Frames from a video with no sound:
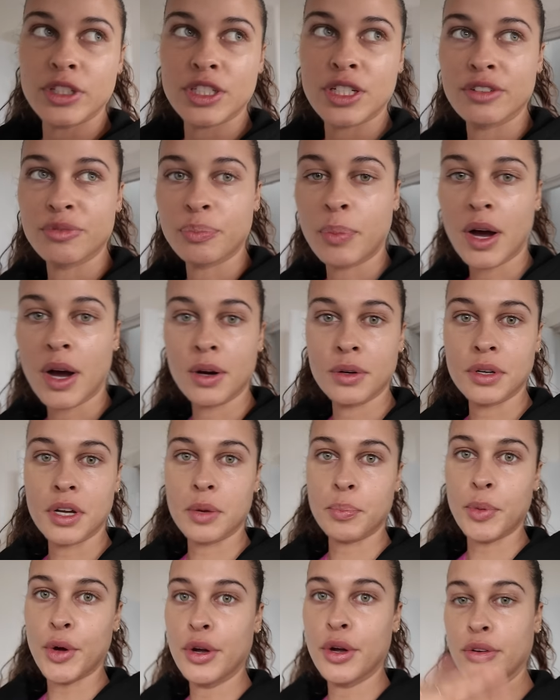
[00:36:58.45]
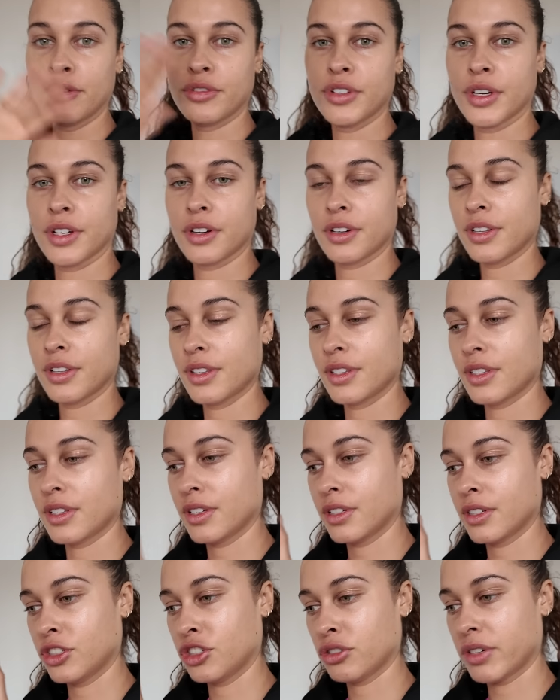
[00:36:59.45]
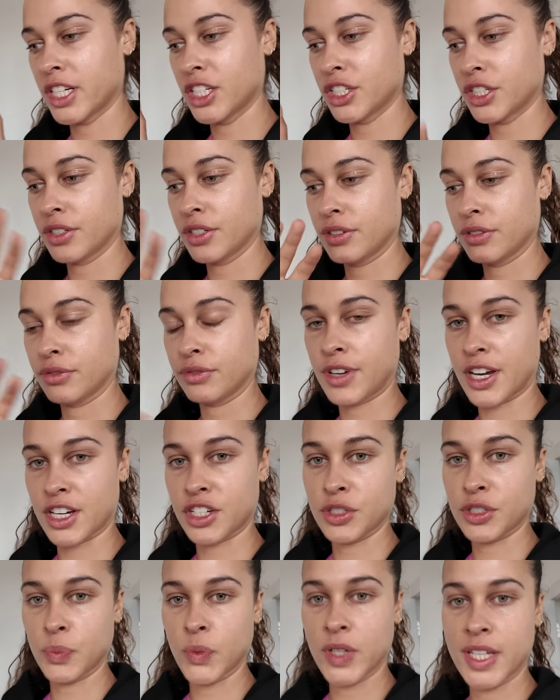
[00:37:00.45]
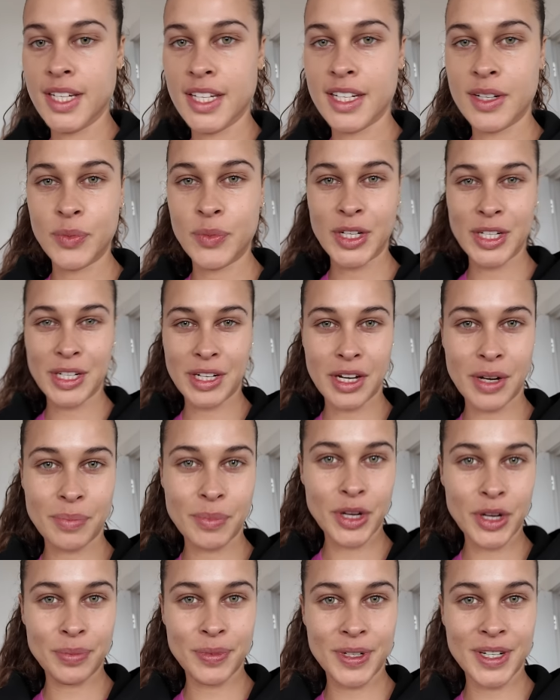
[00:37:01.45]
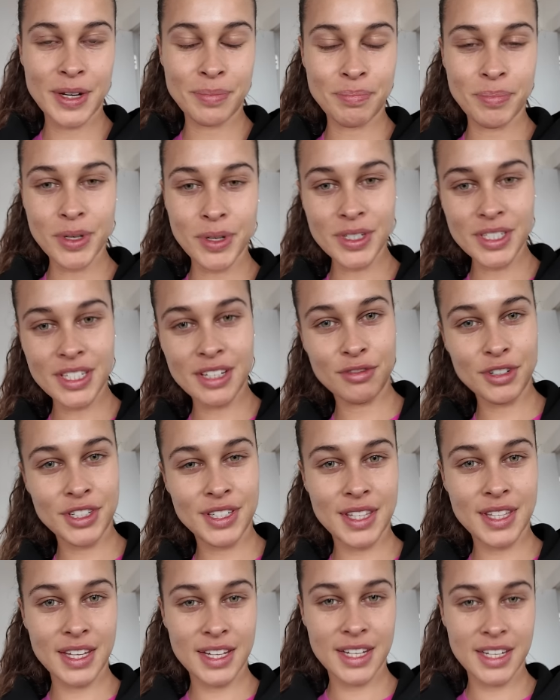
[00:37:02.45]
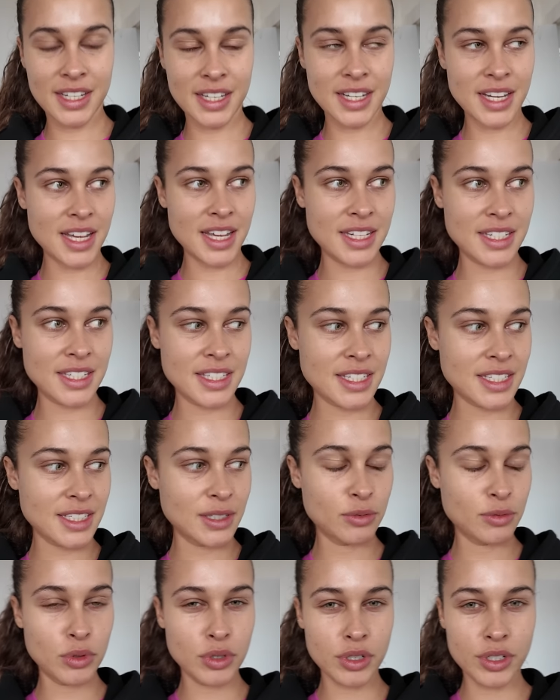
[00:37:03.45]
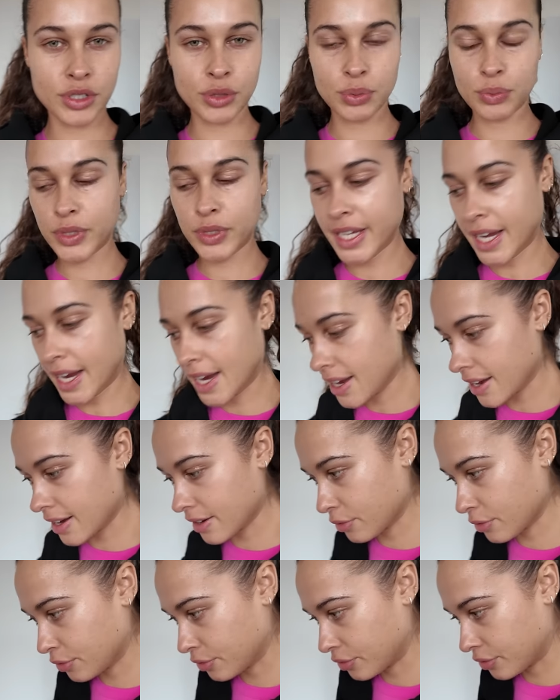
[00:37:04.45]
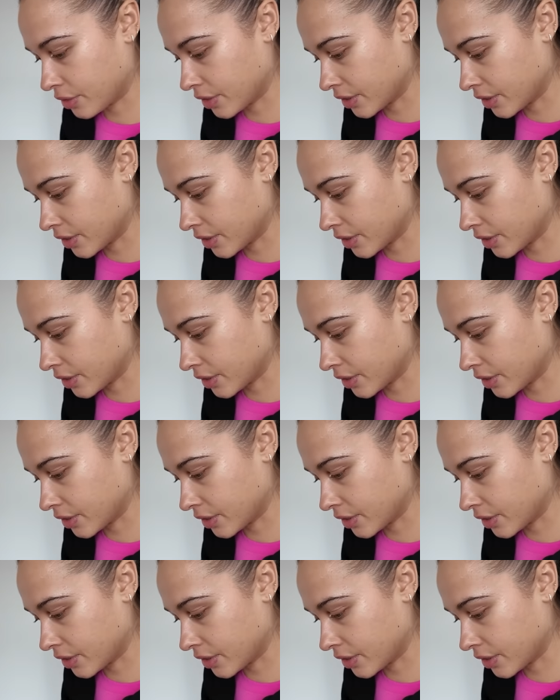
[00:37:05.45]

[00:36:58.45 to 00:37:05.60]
which have piled up over the duration of Fashion Week, and then we're gonna come home and unbox everything and see what we have.